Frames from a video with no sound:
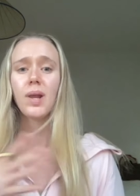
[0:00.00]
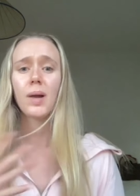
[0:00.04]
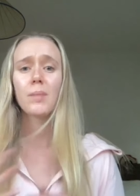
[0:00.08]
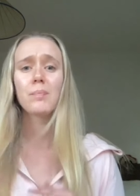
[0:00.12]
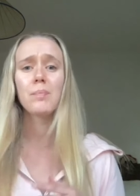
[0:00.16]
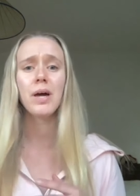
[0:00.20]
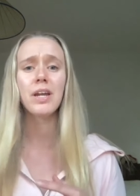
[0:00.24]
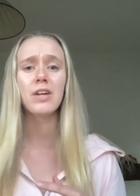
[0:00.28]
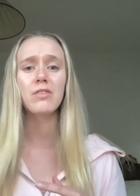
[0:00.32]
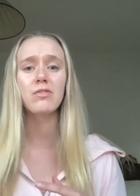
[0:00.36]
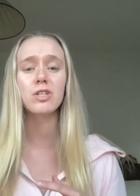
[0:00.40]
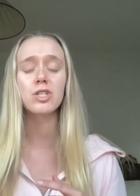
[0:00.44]

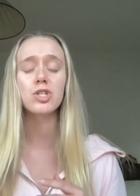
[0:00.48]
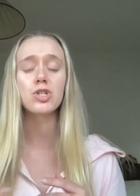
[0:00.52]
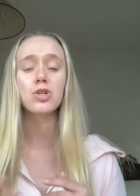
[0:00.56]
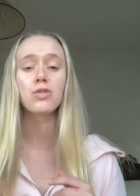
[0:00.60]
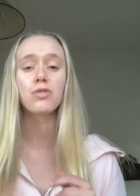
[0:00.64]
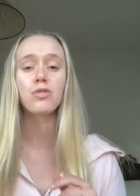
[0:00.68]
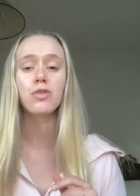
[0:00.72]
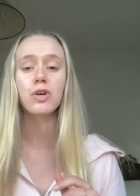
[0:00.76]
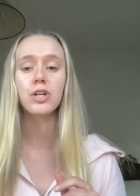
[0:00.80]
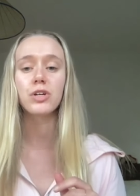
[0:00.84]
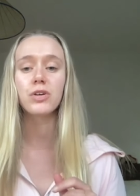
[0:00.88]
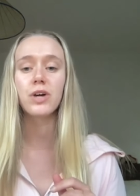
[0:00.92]
beneficial
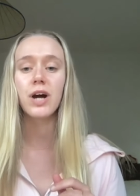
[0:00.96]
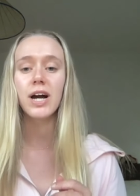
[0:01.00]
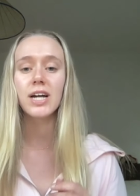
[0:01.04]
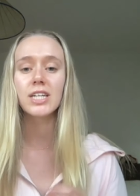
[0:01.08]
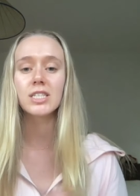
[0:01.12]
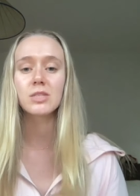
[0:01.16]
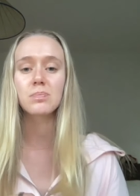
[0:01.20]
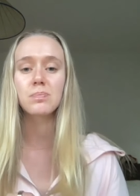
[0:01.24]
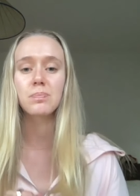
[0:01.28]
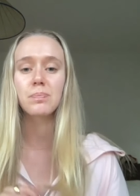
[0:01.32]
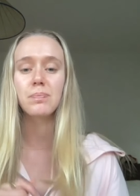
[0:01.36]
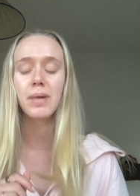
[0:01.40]
for you
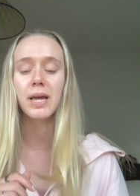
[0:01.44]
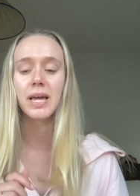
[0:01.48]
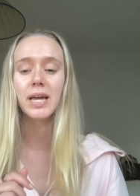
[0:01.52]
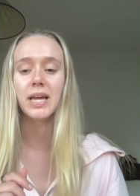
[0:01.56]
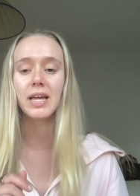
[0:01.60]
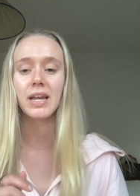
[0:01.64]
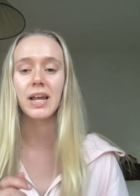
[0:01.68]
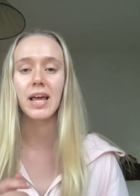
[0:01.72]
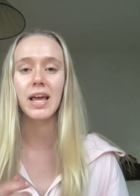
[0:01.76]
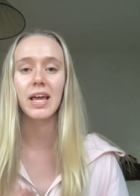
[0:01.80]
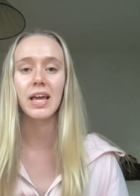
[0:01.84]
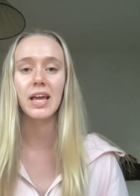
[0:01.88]
guys, make
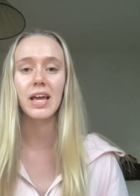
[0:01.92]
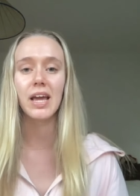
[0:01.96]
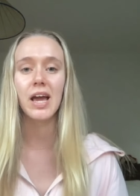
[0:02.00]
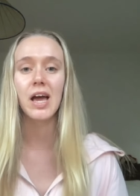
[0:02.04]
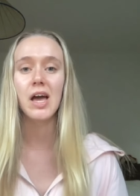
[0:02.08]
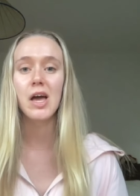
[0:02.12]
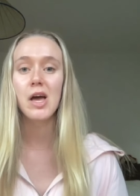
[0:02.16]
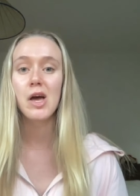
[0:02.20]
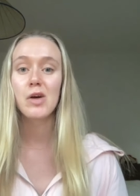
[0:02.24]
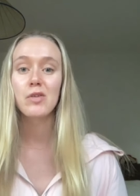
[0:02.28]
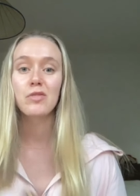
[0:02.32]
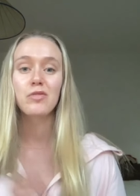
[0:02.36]
it a
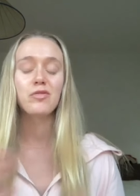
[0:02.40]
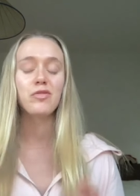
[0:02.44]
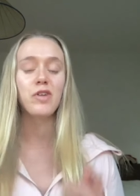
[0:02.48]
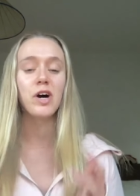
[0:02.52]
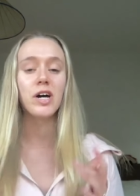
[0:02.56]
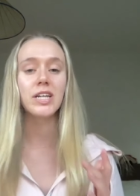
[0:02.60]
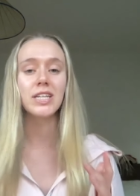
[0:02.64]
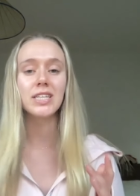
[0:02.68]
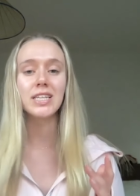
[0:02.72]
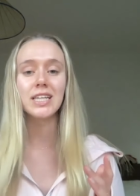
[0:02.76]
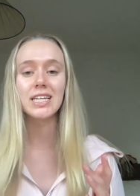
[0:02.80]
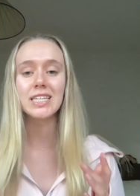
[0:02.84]

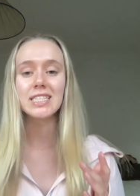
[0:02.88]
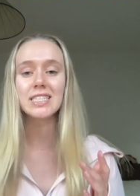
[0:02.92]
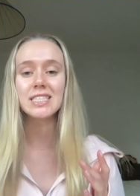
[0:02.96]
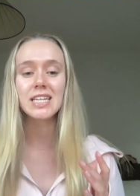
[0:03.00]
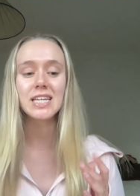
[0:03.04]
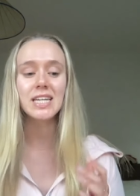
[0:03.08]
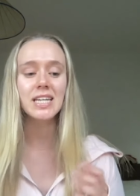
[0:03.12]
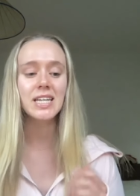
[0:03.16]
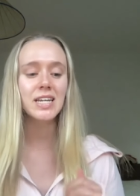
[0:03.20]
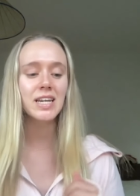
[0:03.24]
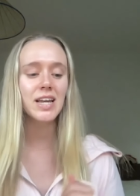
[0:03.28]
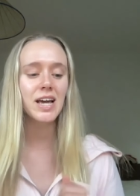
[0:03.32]
fun
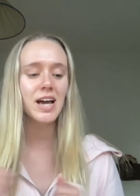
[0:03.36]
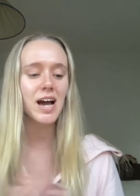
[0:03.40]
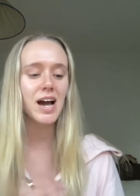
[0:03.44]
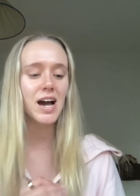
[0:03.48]
listen.